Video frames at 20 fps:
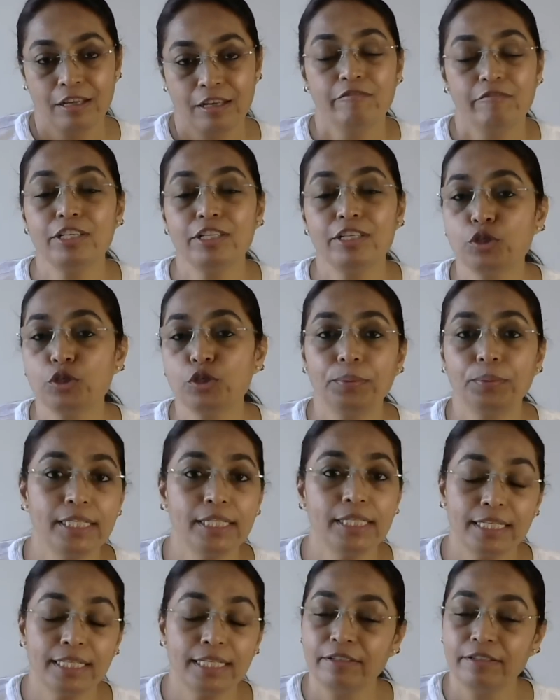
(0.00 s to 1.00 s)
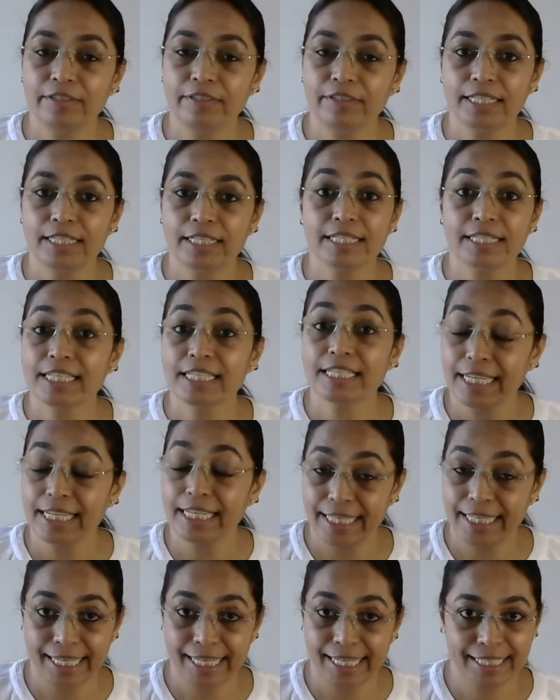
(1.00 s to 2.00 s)
When Jupiter and Venus
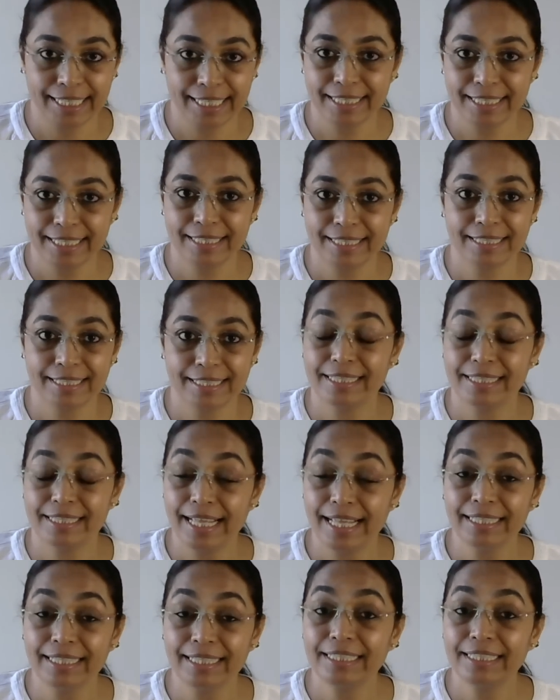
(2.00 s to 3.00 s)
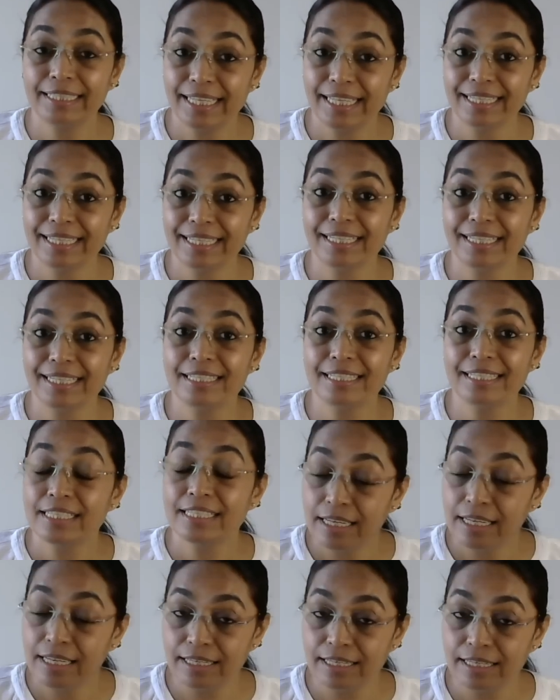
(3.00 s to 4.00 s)
connects, then there is
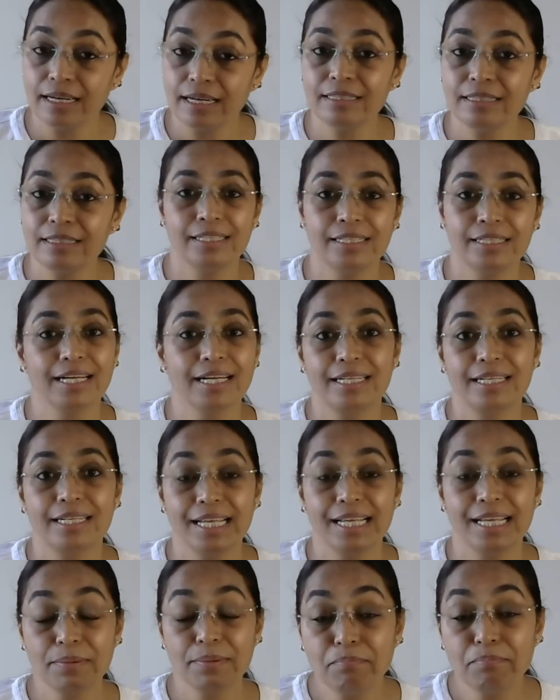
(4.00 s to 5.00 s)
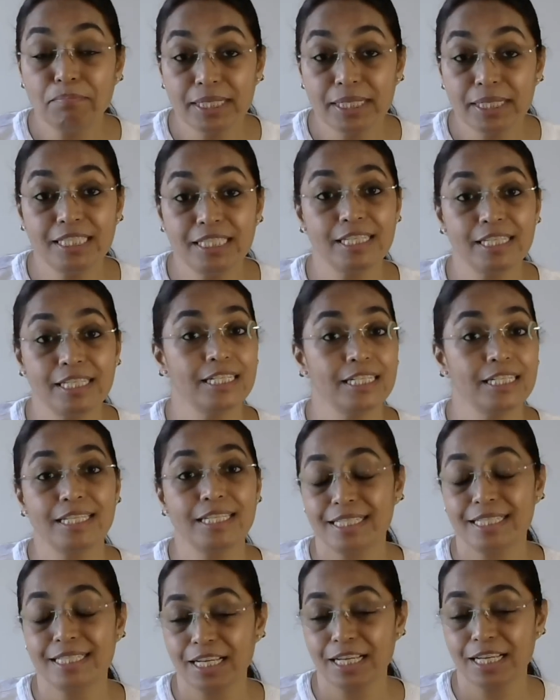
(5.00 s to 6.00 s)
luck regarding
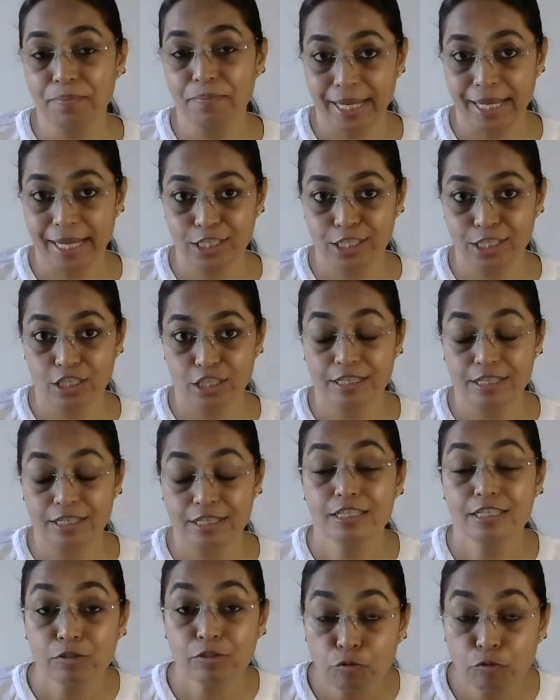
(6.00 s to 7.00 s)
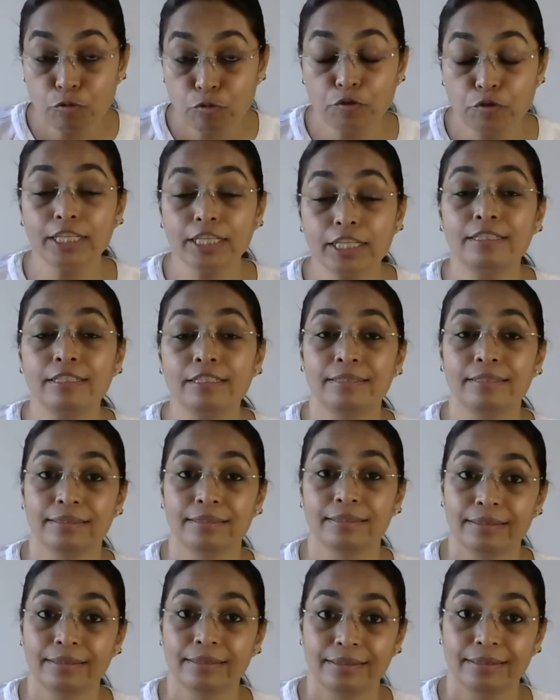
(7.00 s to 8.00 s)
materialistic matters with
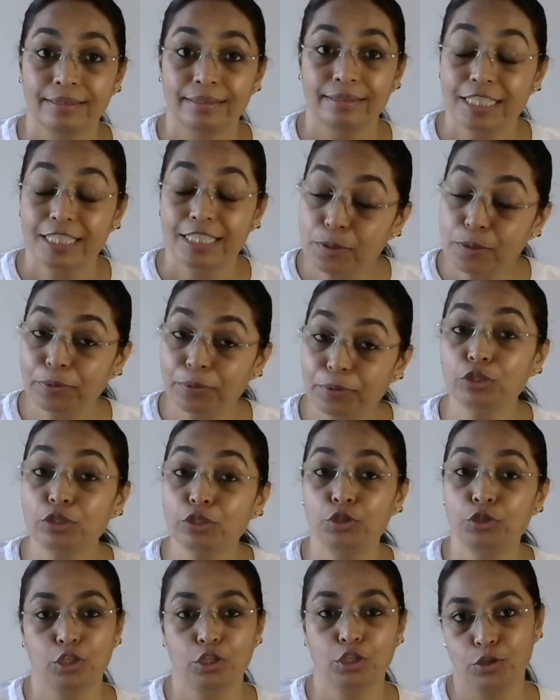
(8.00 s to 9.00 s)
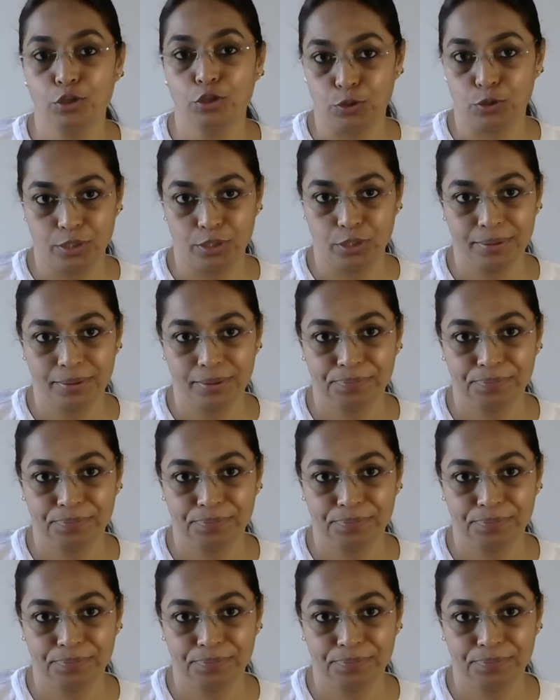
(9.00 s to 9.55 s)
spiritual growth.